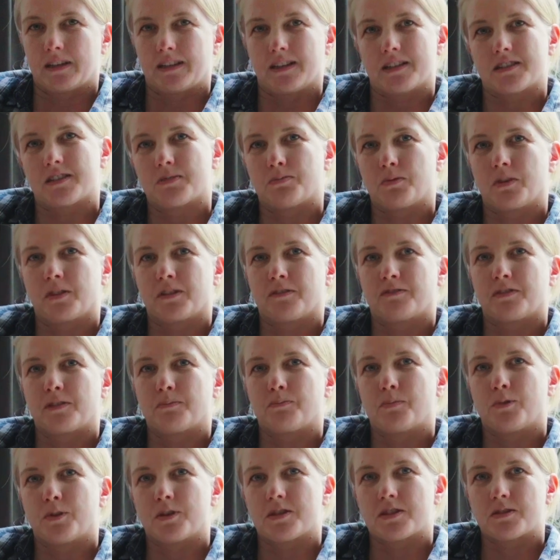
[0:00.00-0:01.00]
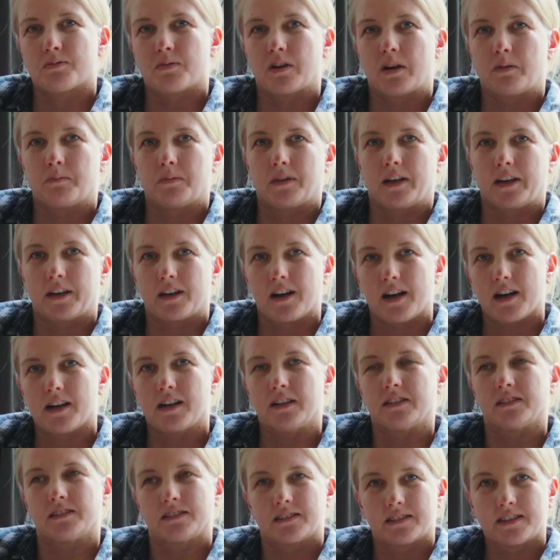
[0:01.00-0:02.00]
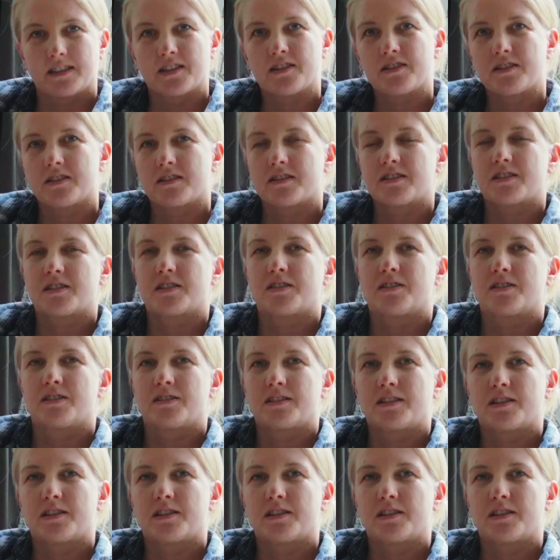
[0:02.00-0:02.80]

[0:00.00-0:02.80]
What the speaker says: that's one of the points where I'm like, there's